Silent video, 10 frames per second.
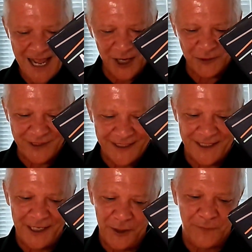how
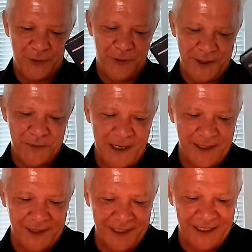these influenced
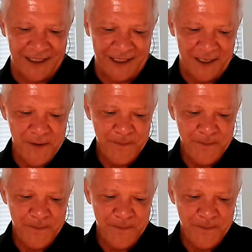my thinking.